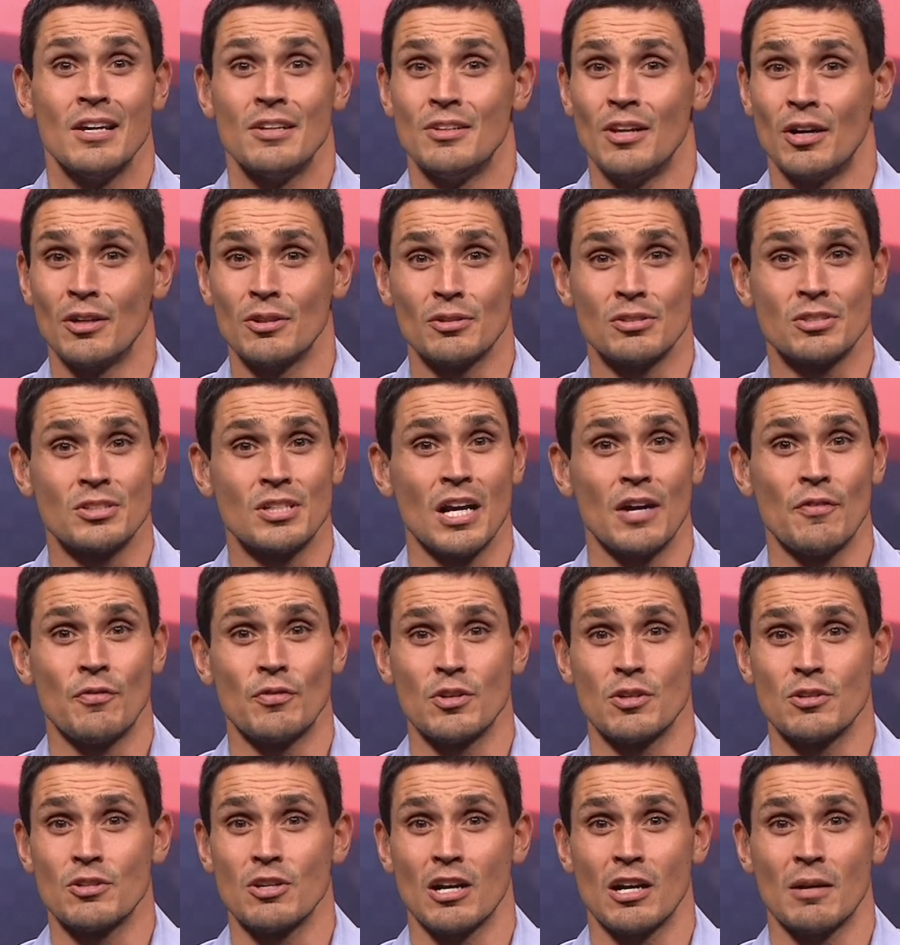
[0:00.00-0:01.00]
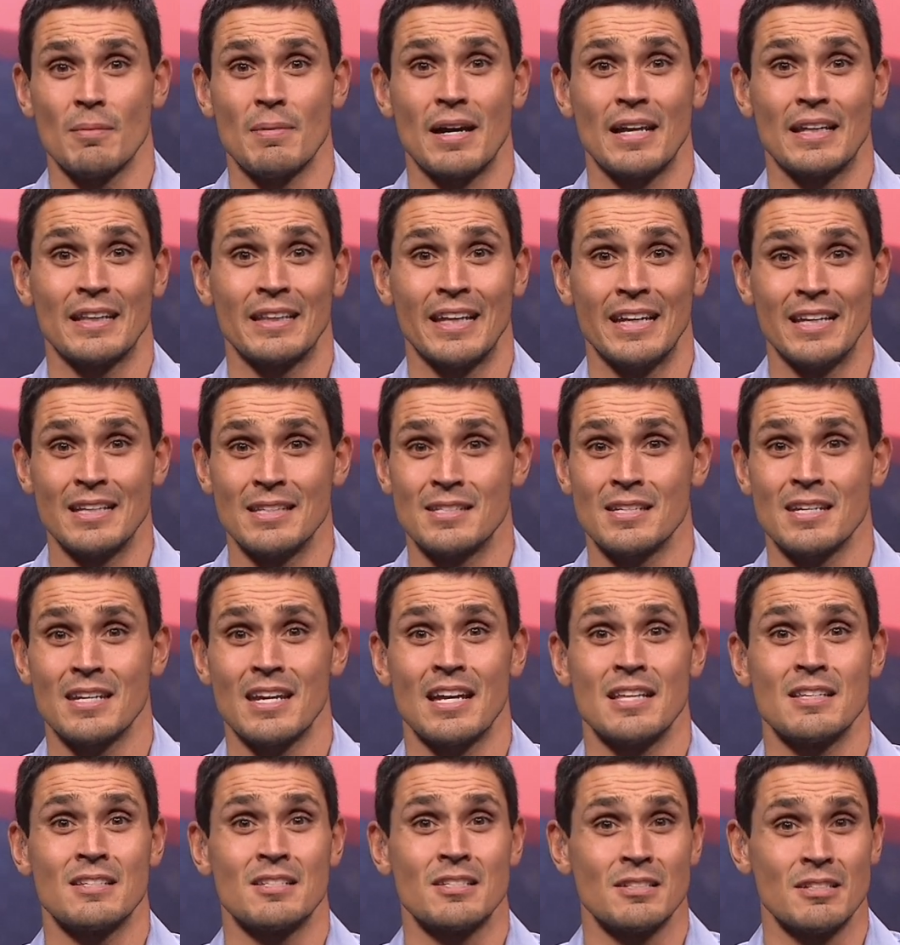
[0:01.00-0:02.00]
Know your stuff when you're talking about
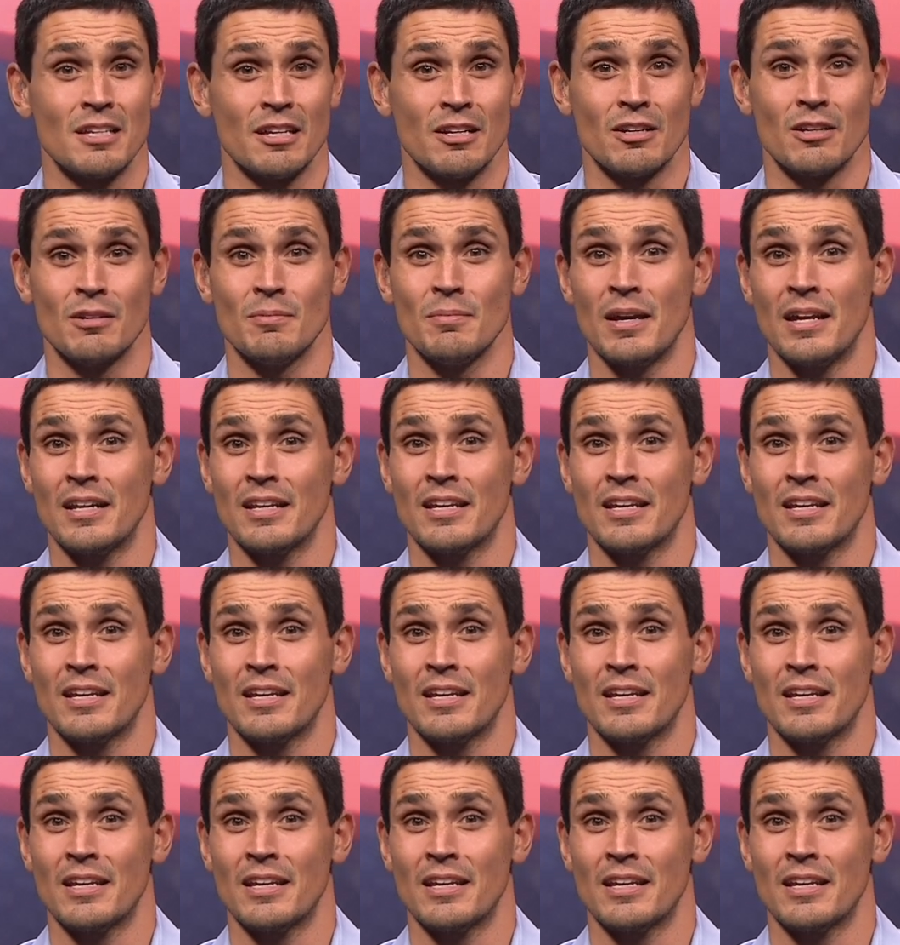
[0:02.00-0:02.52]
Lindsey and Stidham